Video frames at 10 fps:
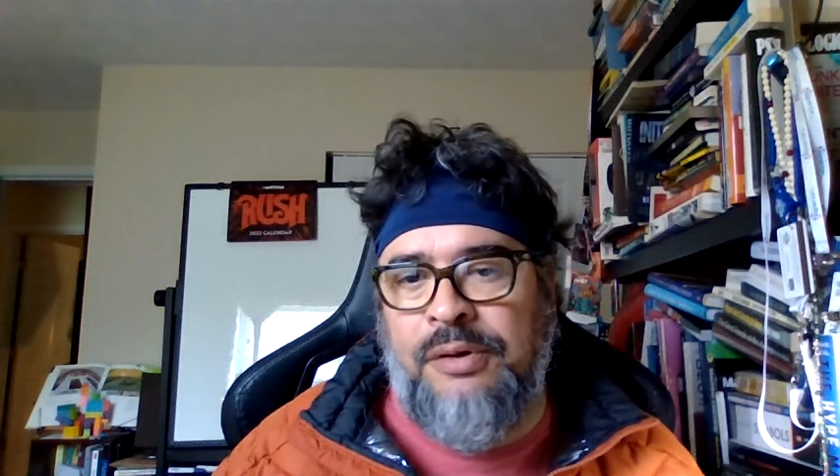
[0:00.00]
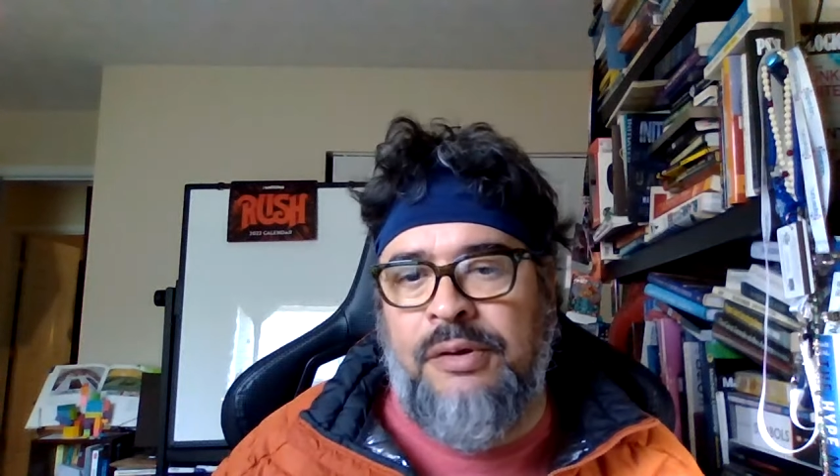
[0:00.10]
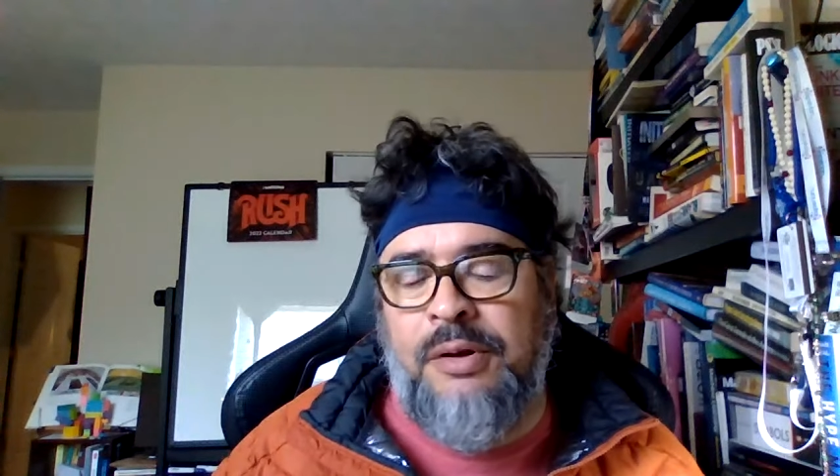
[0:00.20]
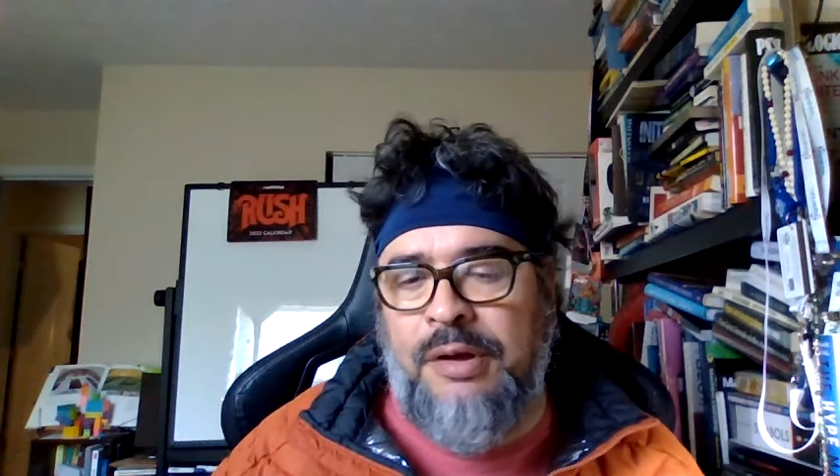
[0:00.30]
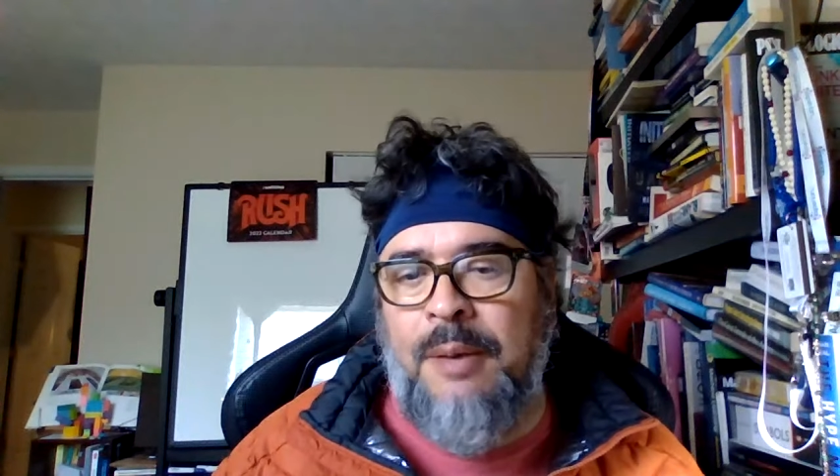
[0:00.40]

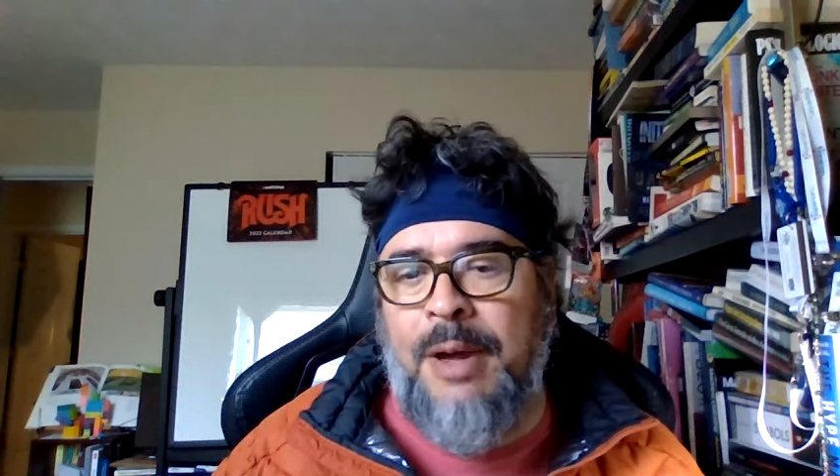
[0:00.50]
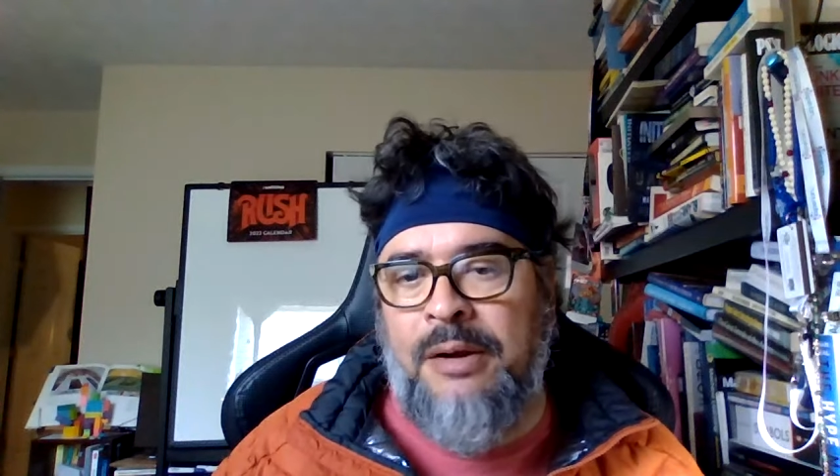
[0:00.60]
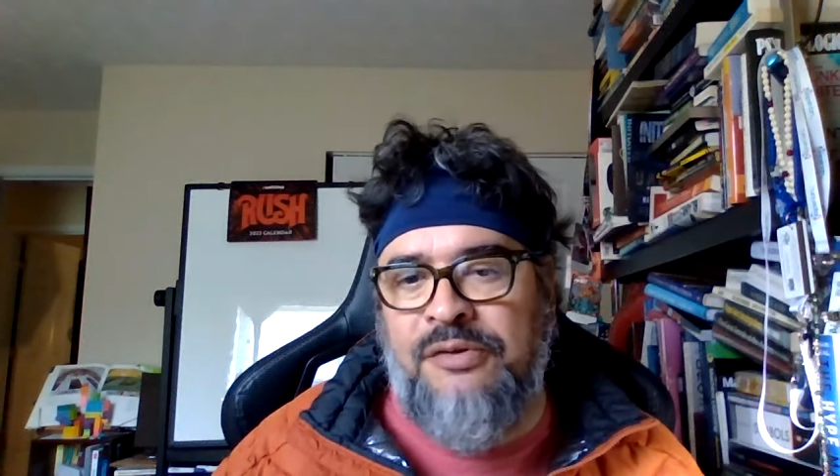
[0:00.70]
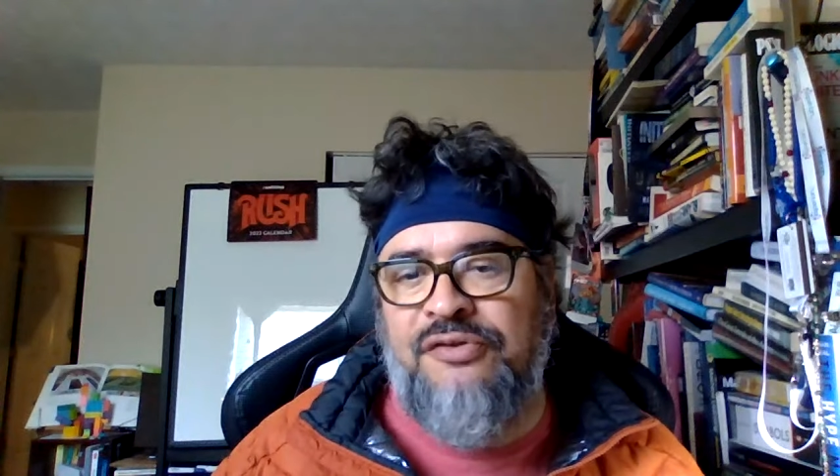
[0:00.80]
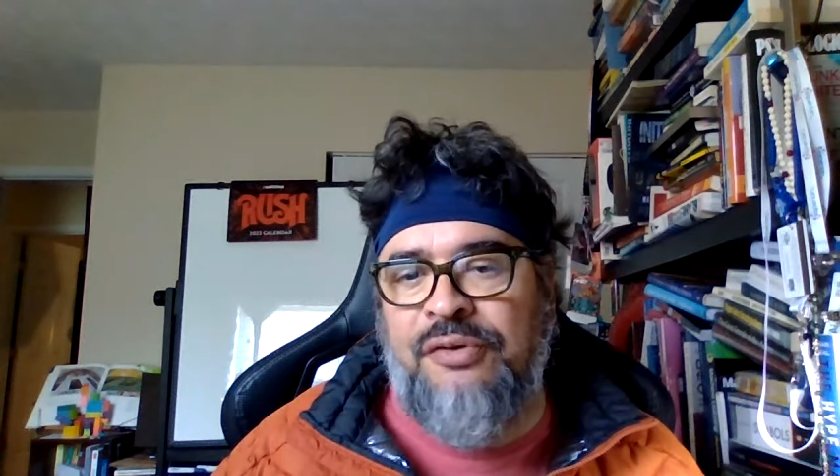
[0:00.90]
going to come out
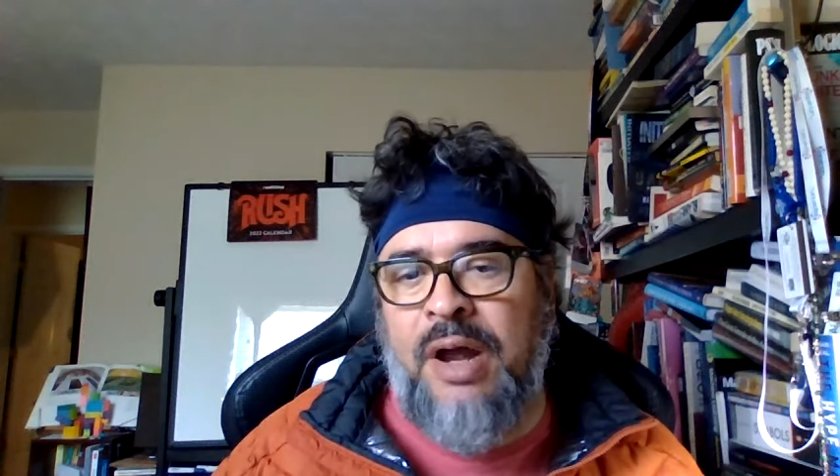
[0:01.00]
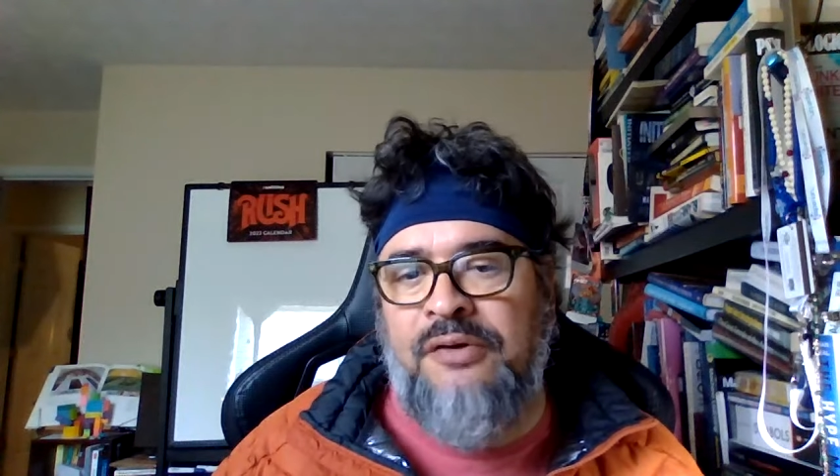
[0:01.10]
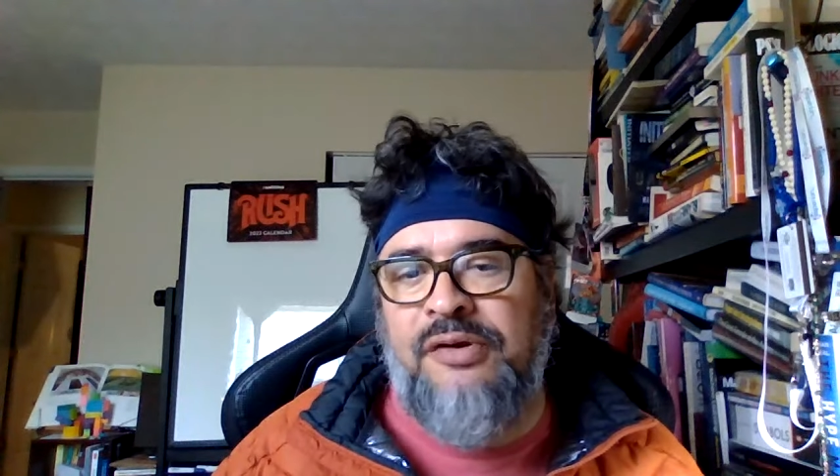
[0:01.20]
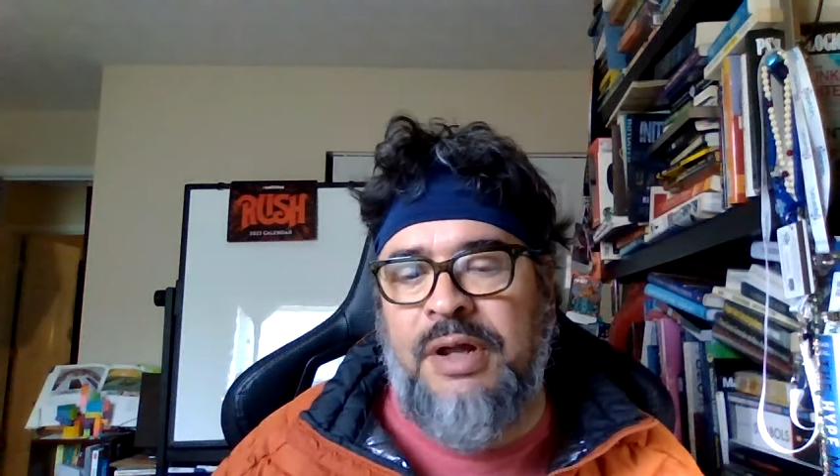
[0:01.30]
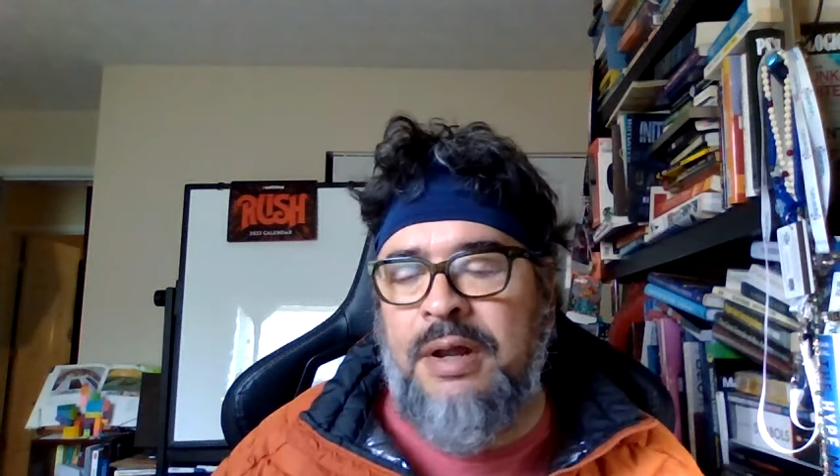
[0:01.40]
of this
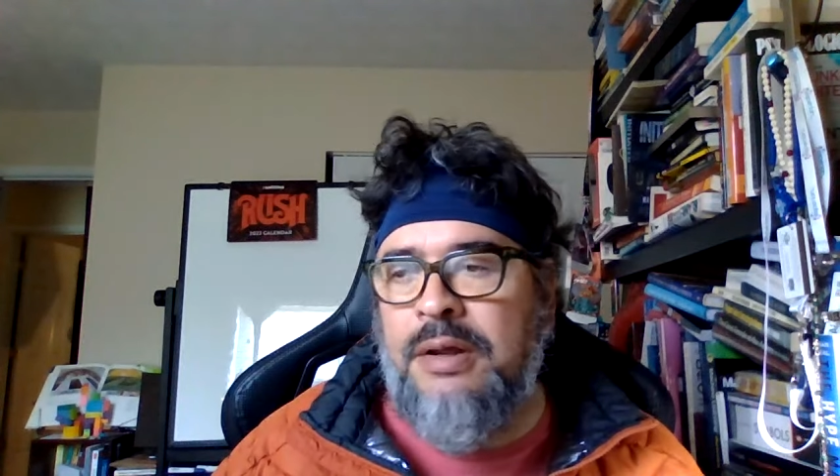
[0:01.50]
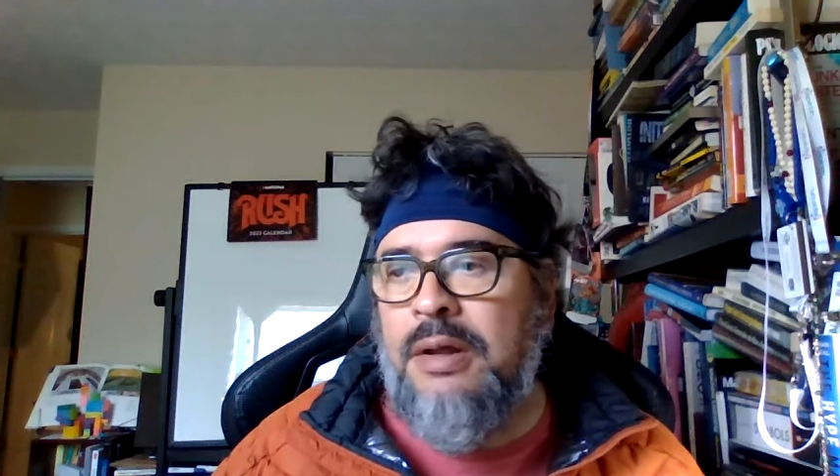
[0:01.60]
tragedy.